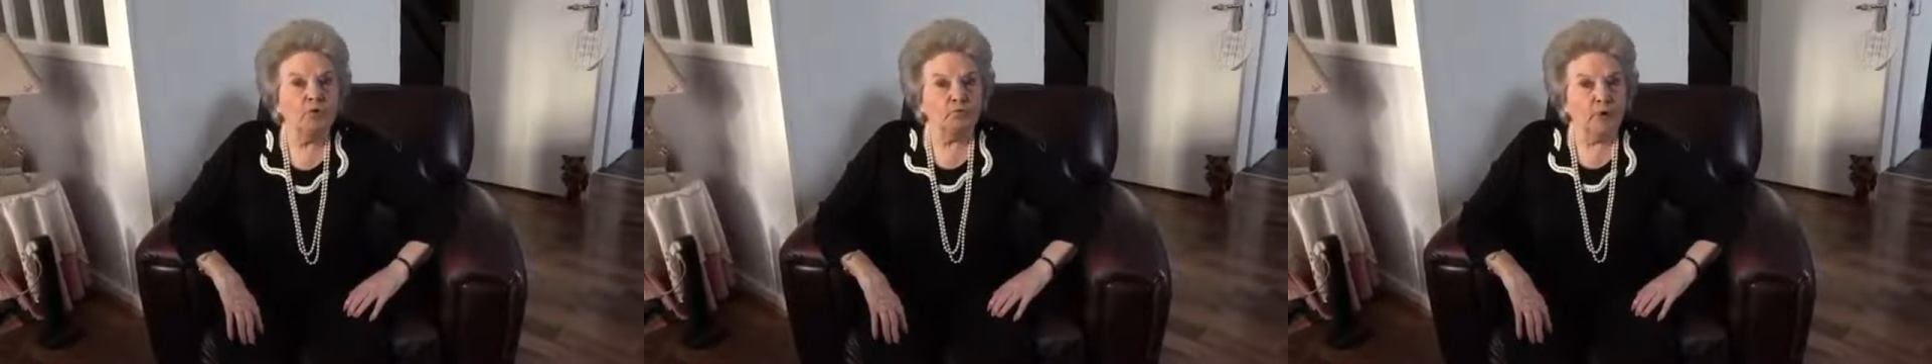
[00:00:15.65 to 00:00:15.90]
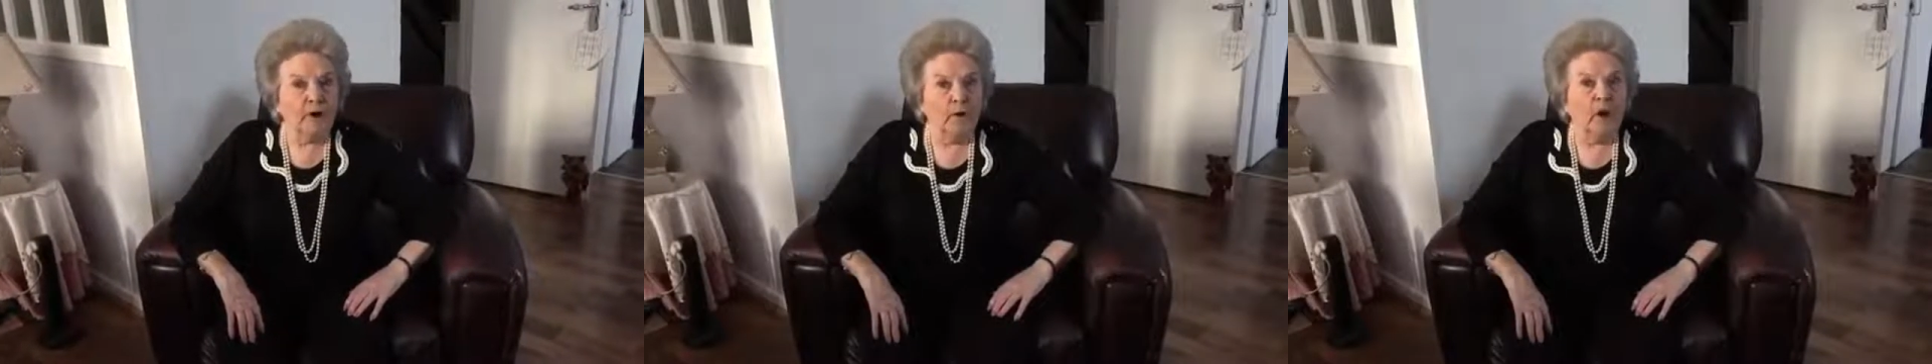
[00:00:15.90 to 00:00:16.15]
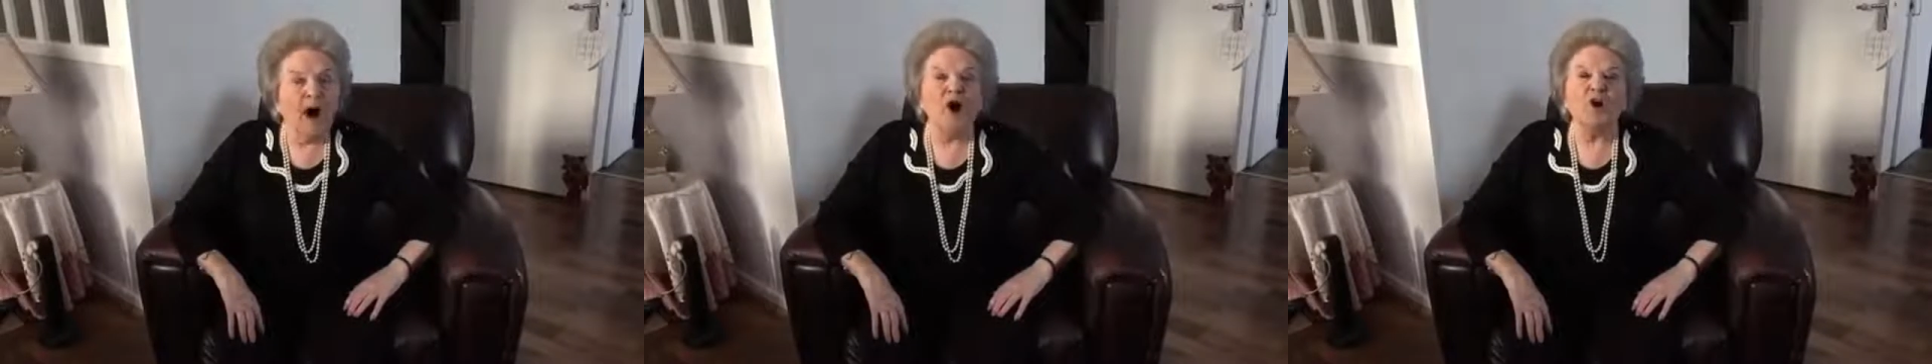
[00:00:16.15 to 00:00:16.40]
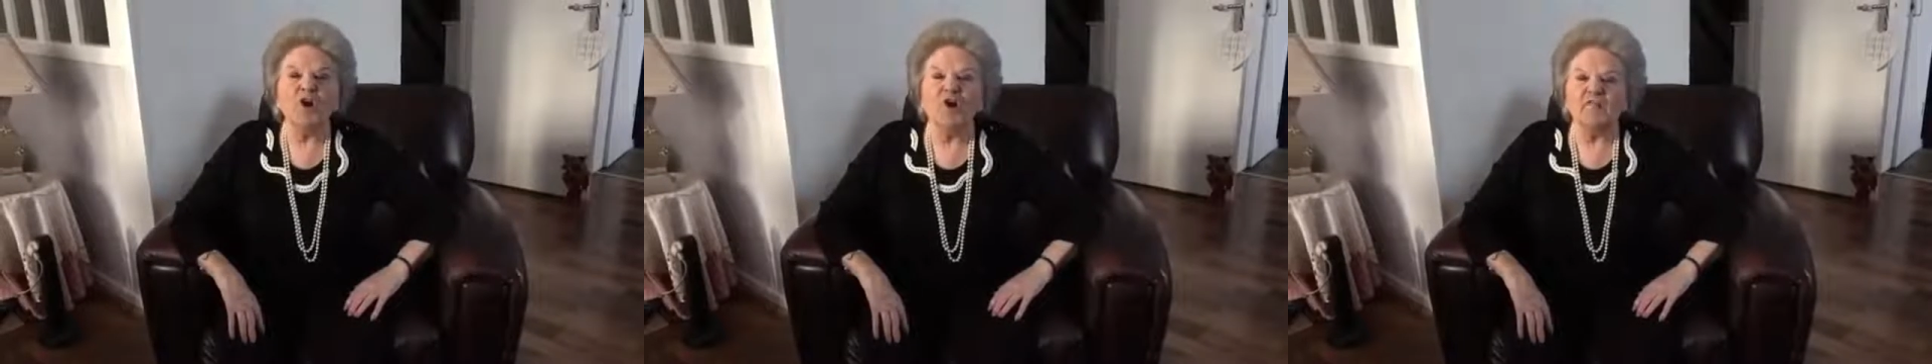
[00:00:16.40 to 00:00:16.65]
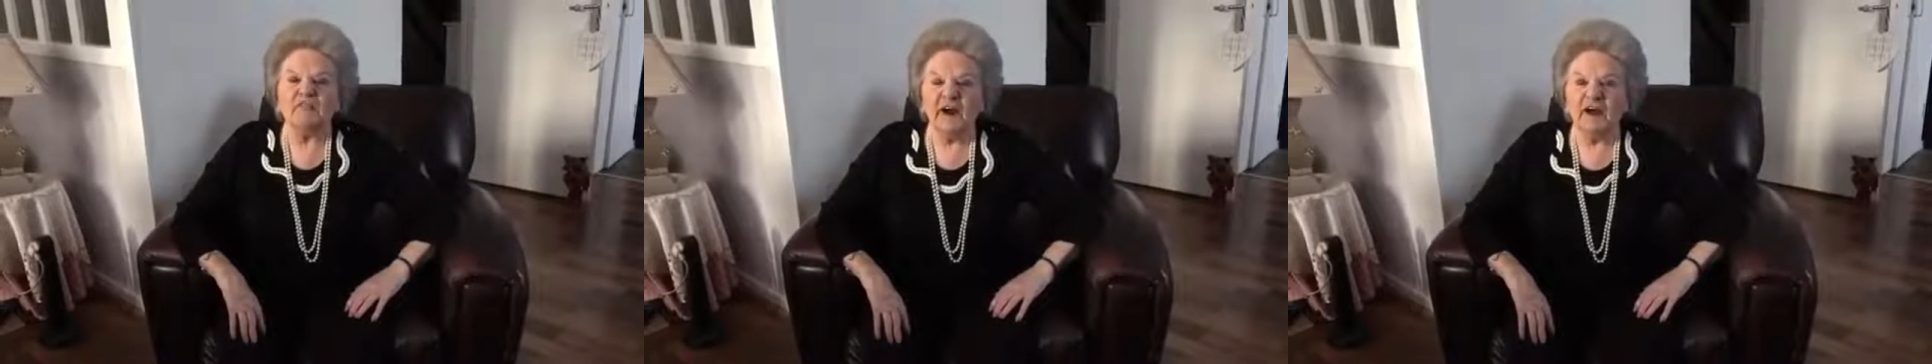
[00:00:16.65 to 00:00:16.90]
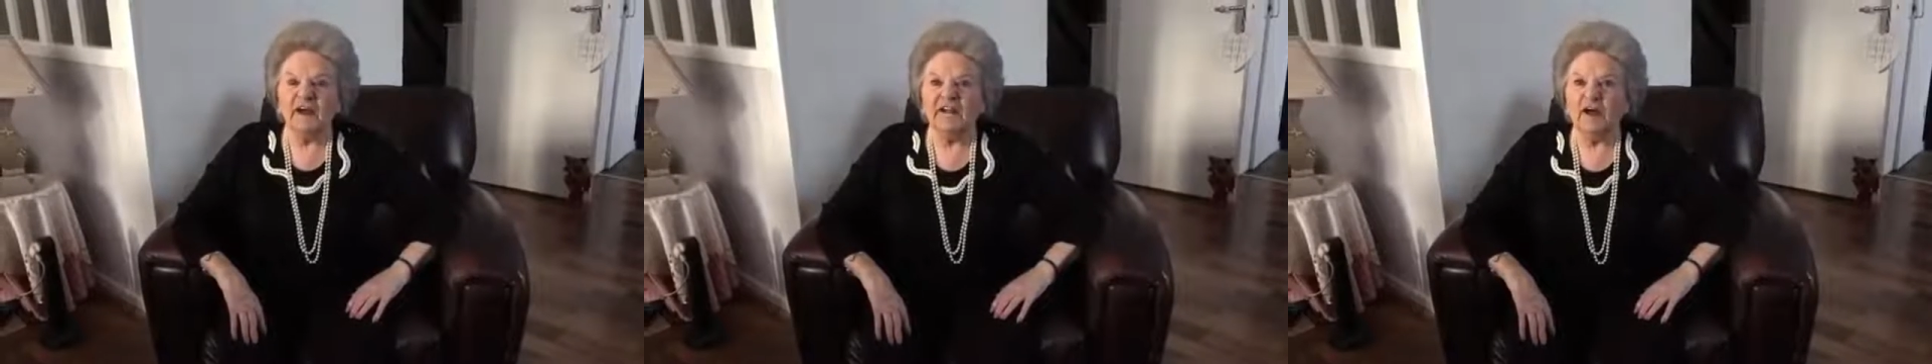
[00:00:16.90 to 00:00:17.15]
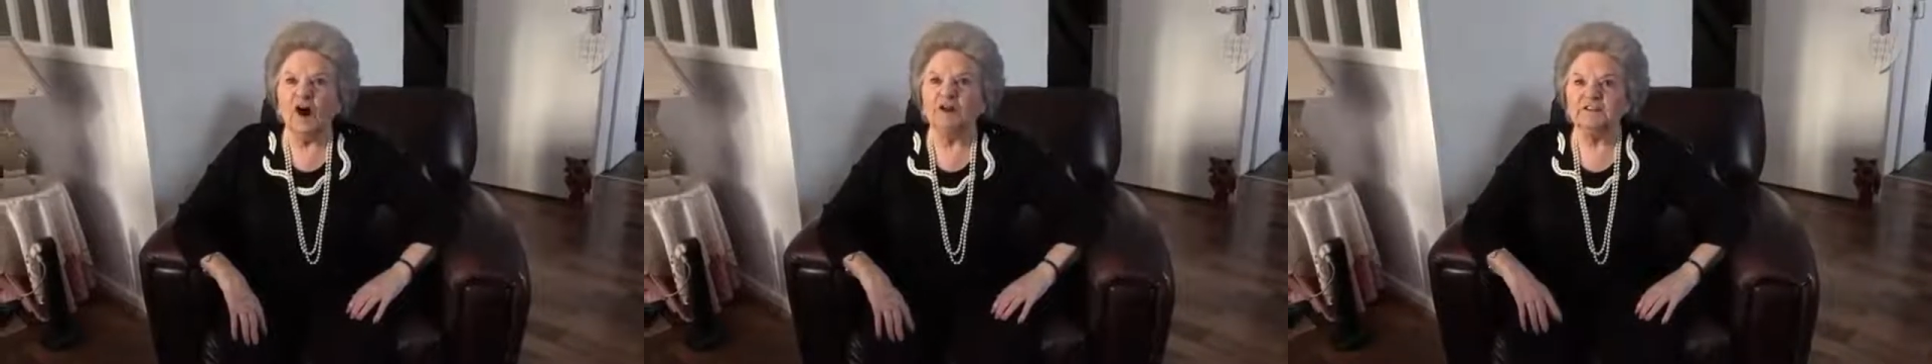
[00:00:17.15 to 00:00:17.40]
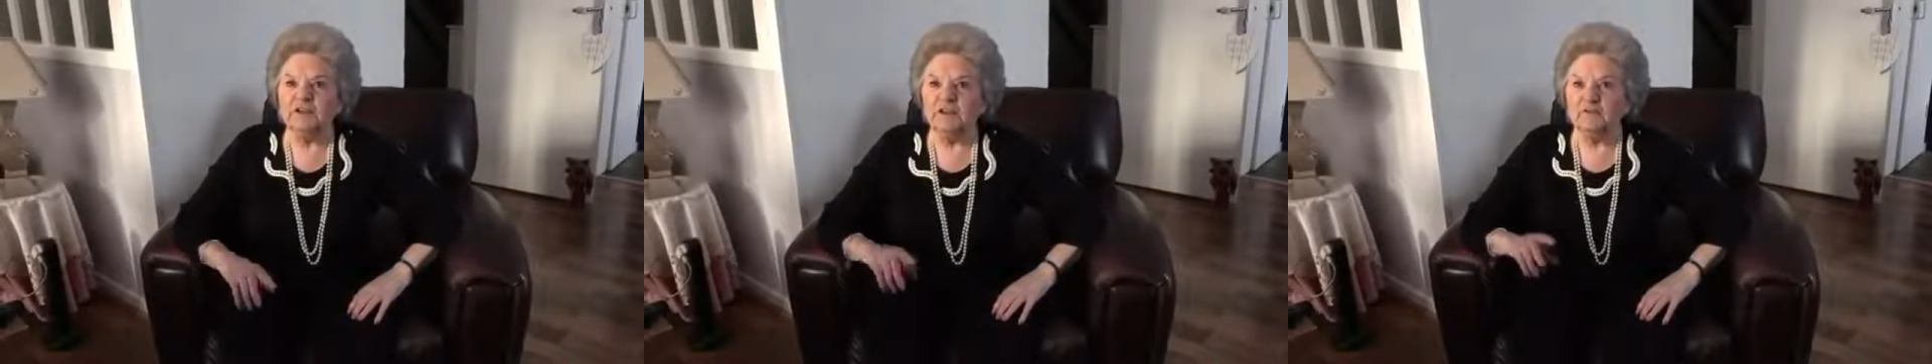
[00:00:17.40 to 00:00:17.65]
Well, I've got a fucking
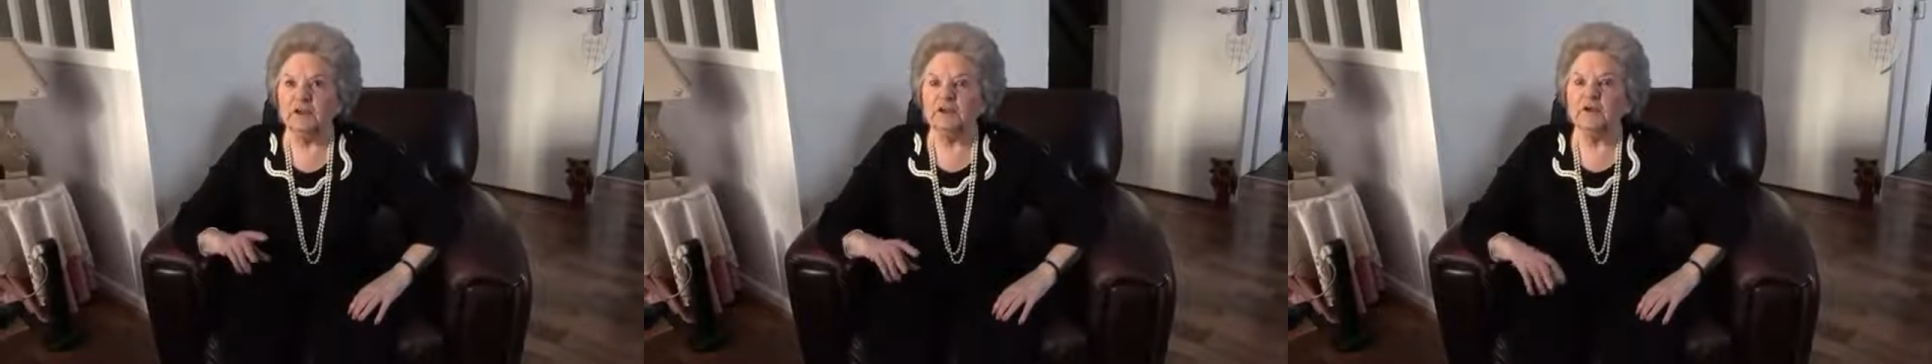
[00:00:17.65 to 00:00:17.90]
idea he